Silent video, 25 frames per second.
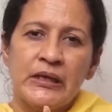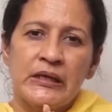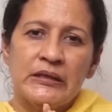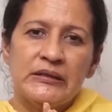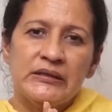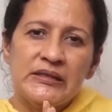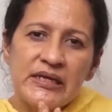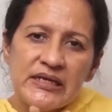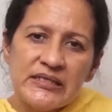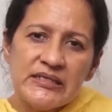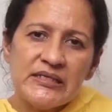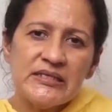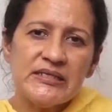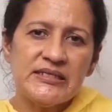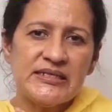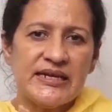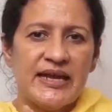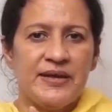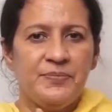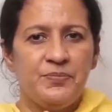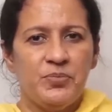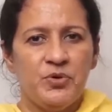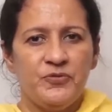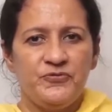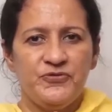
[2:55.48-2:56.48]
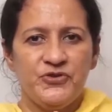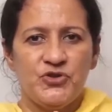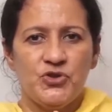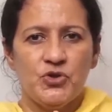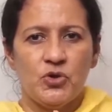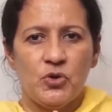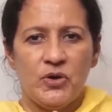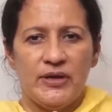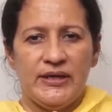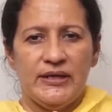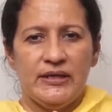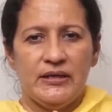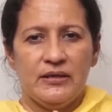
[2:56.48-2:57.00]
This type of
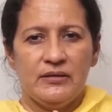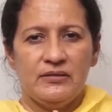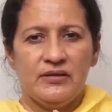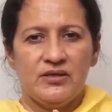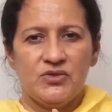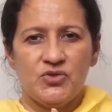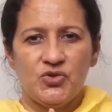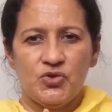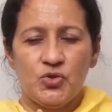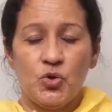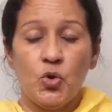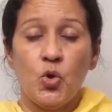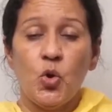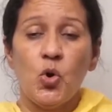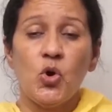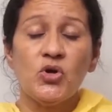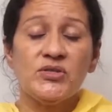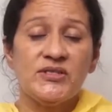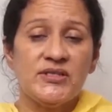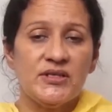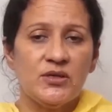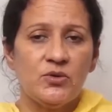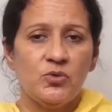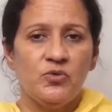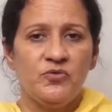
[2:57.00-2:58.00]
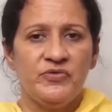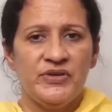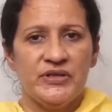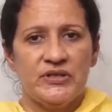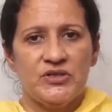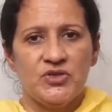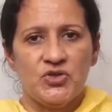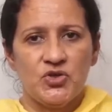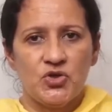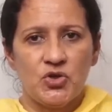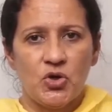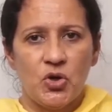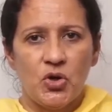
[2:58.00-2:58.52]
soil, this coarse alluvial
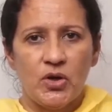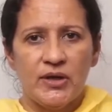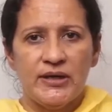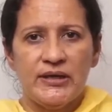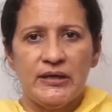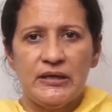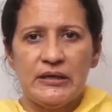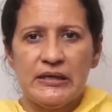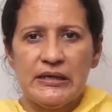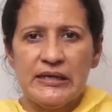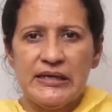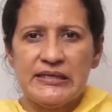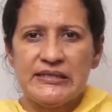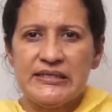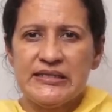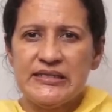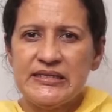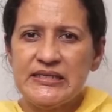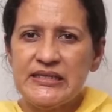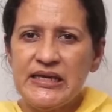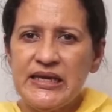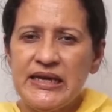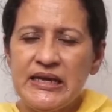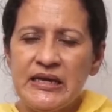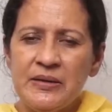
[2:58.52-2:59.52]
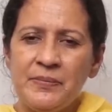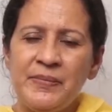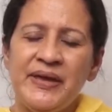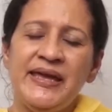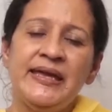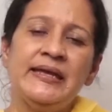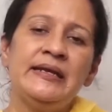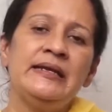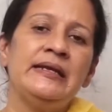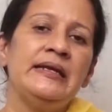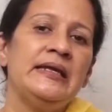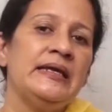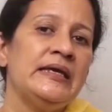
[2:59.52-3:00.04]
soil, is seen
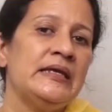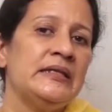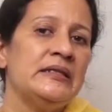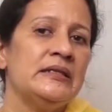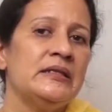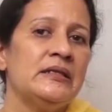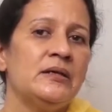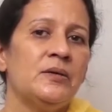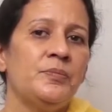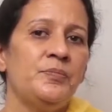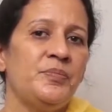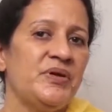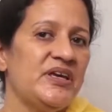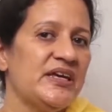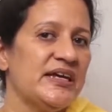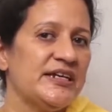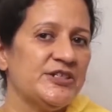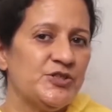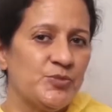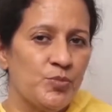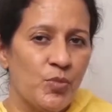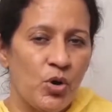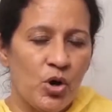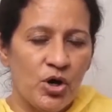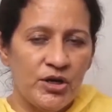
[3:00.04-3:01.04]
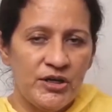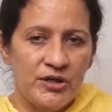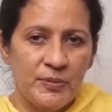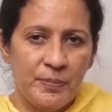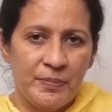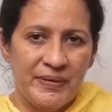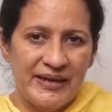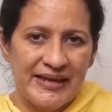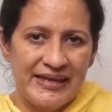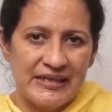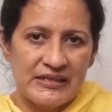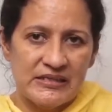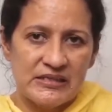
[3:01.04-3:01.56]
mainly in the Piedmont
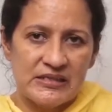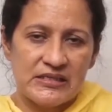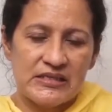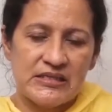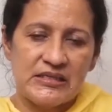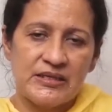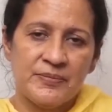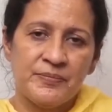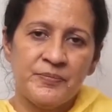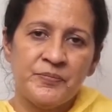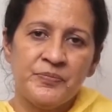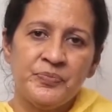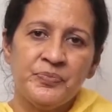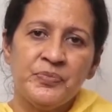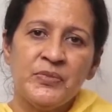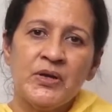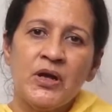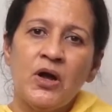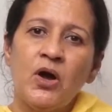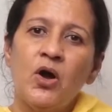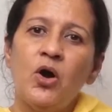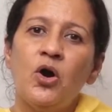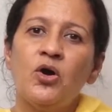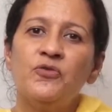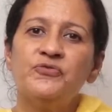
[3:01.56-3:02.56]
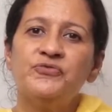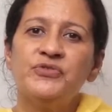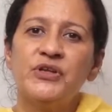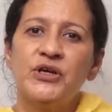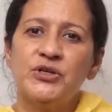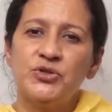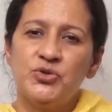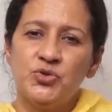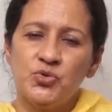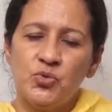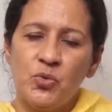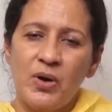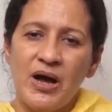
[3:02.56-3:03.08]
plains of the
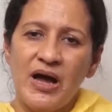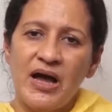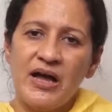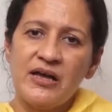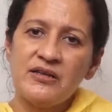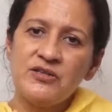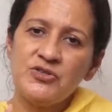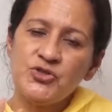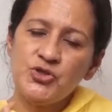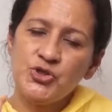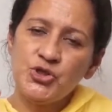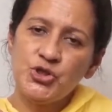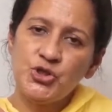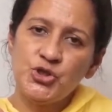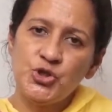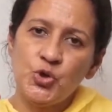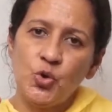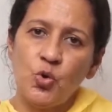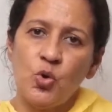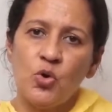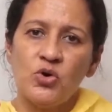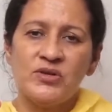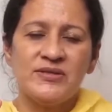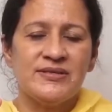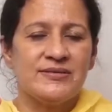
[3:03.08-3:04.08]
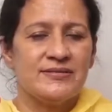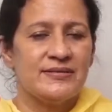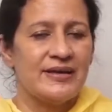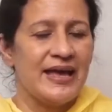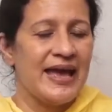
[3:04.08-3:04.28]
Duars, Shores